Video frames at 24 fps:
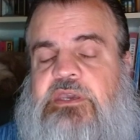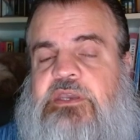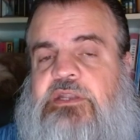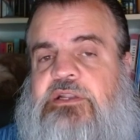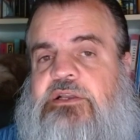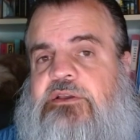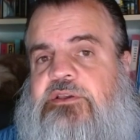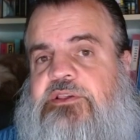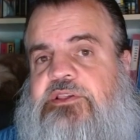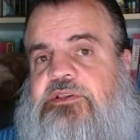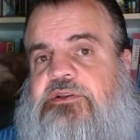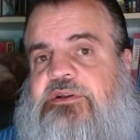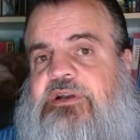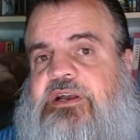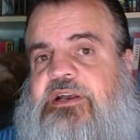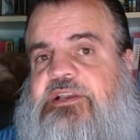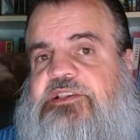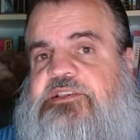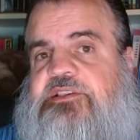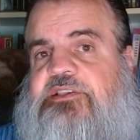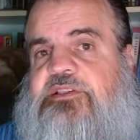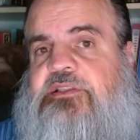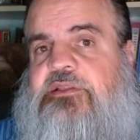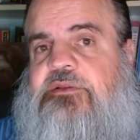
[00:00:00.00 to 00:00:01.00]
It also
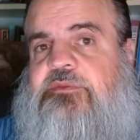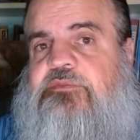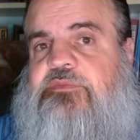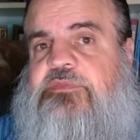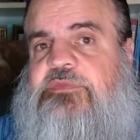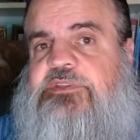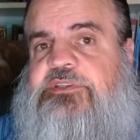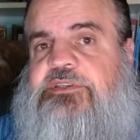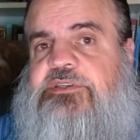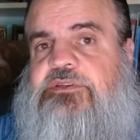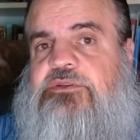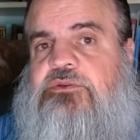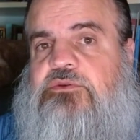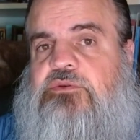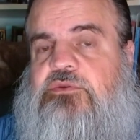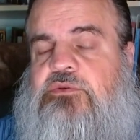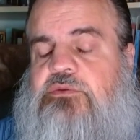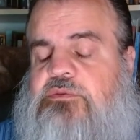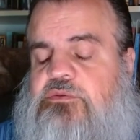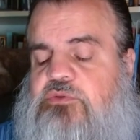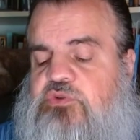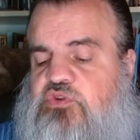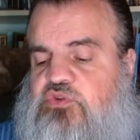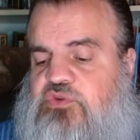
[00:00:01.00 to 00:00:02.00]
asks them
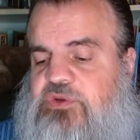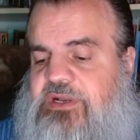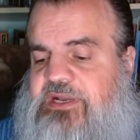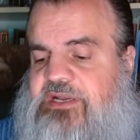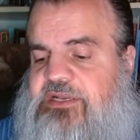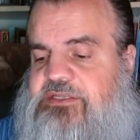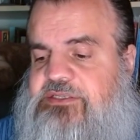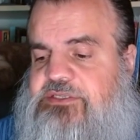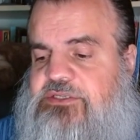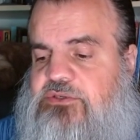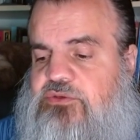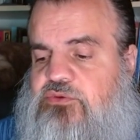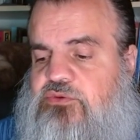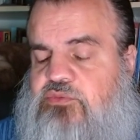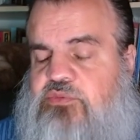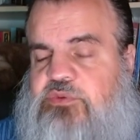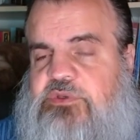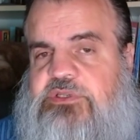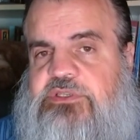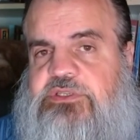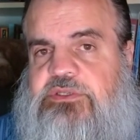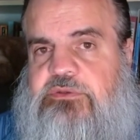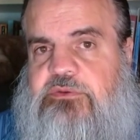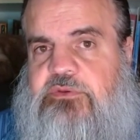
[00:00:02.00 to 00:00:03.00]
to try to
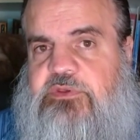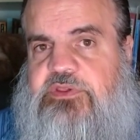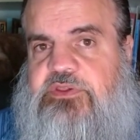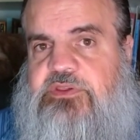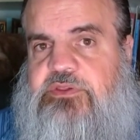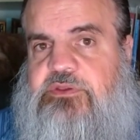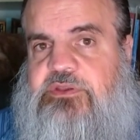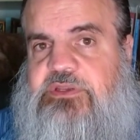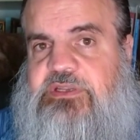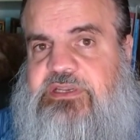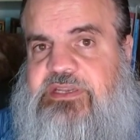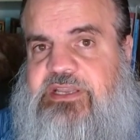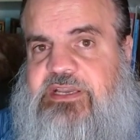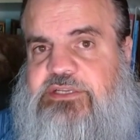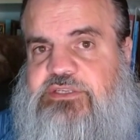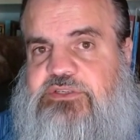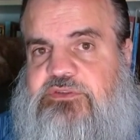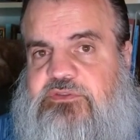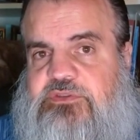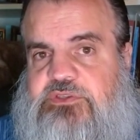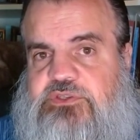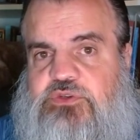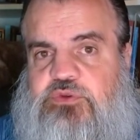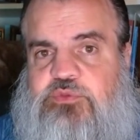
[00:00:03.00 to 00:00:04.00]
reduce
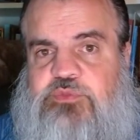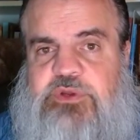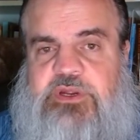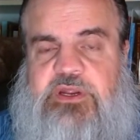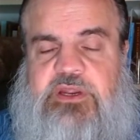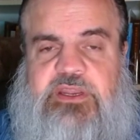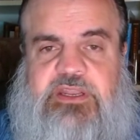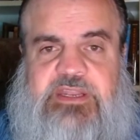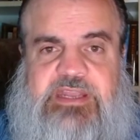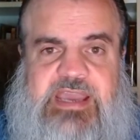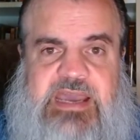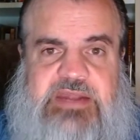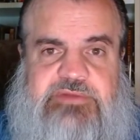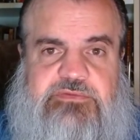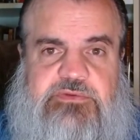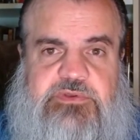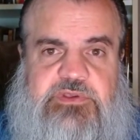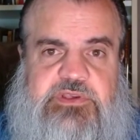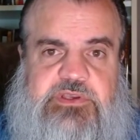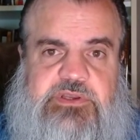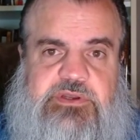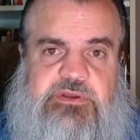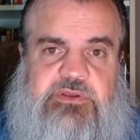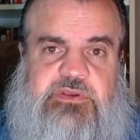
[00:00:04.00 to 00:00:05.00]
connections to American
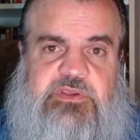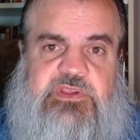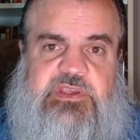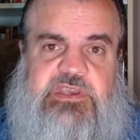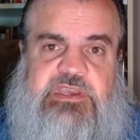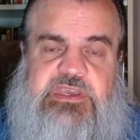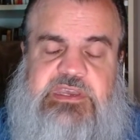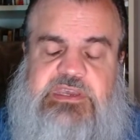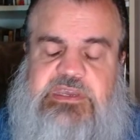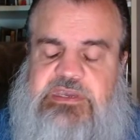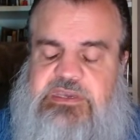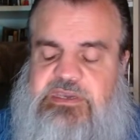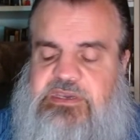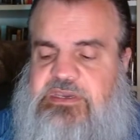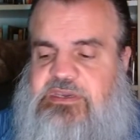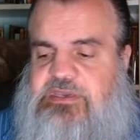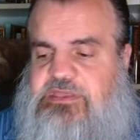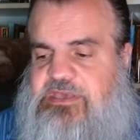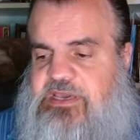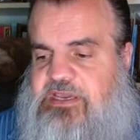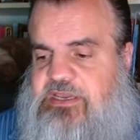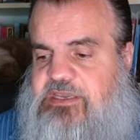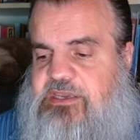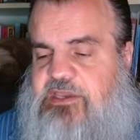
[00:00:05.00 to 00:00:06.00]
adversaries
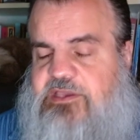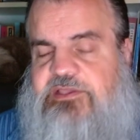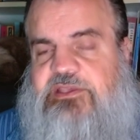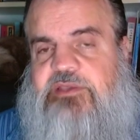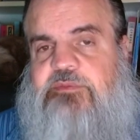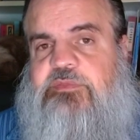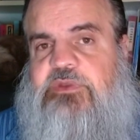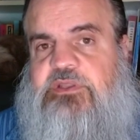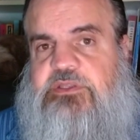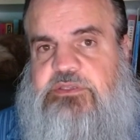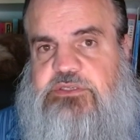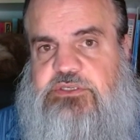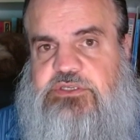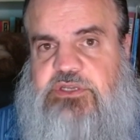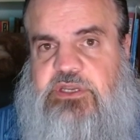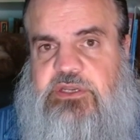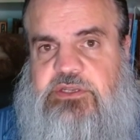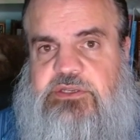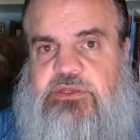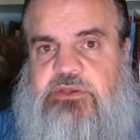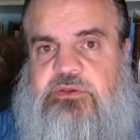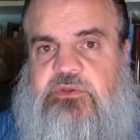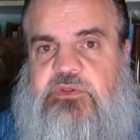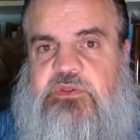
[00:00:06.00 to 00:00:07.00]
in that case, that means
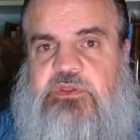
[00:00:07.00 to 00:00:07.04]
China.